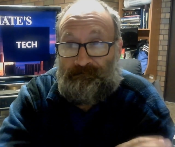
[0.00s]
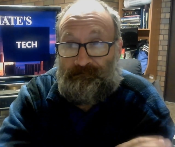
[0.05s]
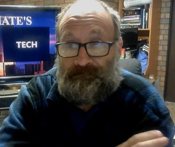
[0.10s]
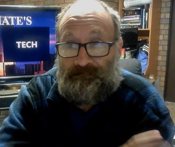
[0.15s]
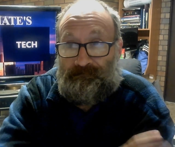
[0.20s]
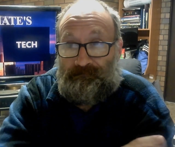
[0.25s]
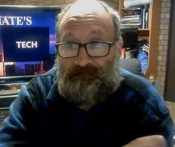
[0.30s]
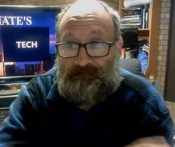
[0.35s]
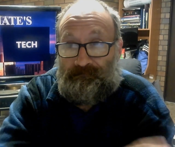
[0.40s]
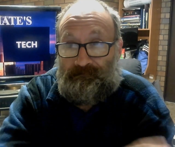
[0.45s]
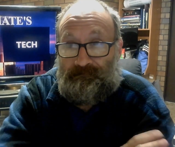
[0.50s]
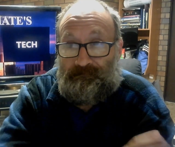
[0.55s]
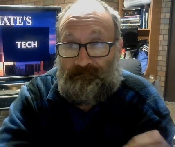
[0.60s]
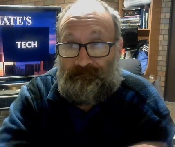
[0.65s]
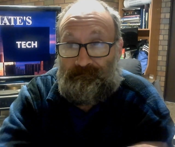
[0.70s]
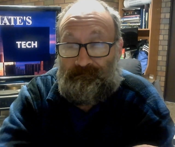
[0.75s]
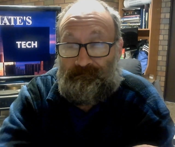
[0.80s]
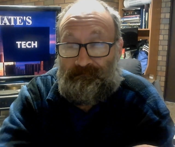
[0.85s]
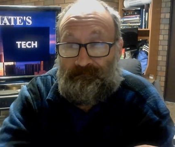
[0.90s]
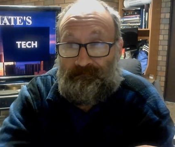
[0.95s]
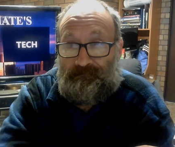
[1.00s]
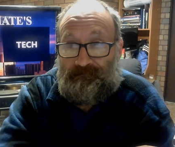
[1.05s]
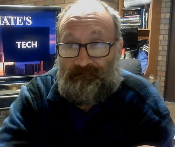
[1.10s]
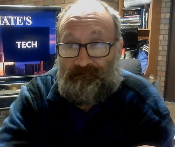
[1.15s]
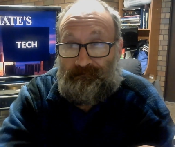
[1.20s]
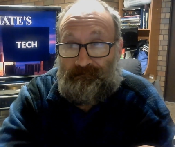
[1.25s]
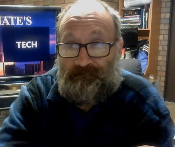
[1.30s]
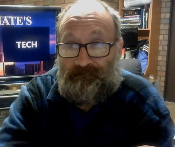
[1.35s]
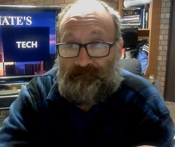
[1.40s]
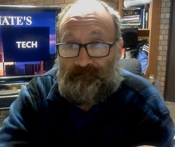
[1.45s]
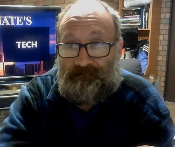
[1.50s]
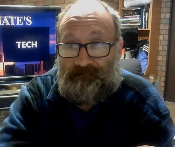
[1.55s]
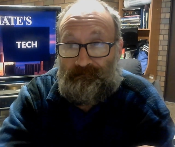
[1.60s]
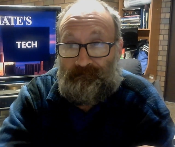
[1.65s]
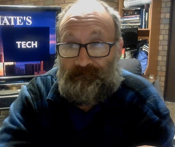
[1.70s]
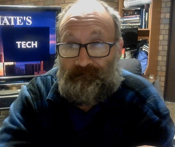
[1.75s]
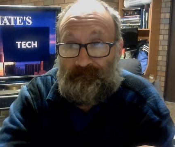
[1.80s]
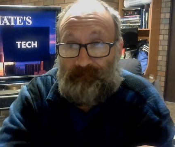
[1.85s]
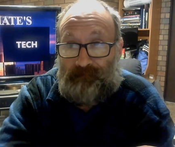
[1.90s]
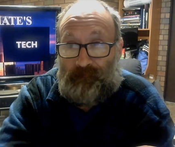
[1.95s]

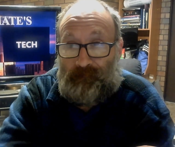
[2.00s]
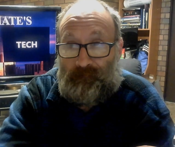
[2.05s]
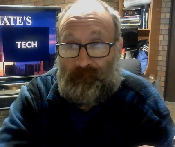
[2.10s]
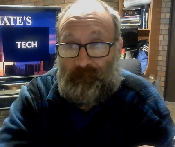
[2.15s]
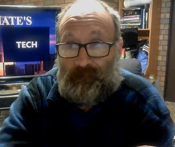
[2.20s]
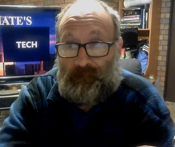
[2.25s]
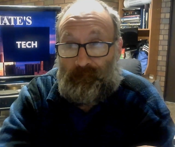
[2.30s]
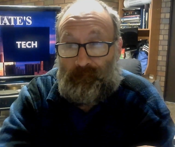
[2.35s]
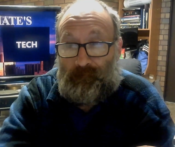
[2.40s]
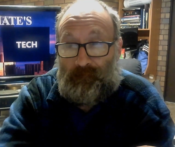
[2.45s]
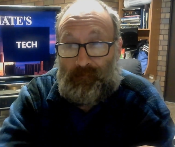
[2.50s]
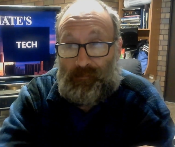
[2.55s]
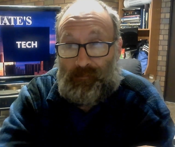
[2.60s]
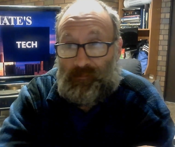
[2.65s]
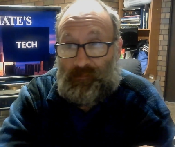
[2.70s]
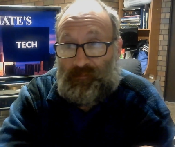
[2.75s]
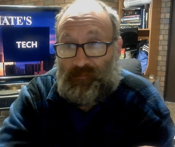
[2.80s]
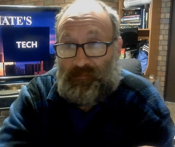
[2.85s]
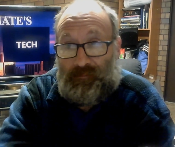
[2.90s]
(no one is talking)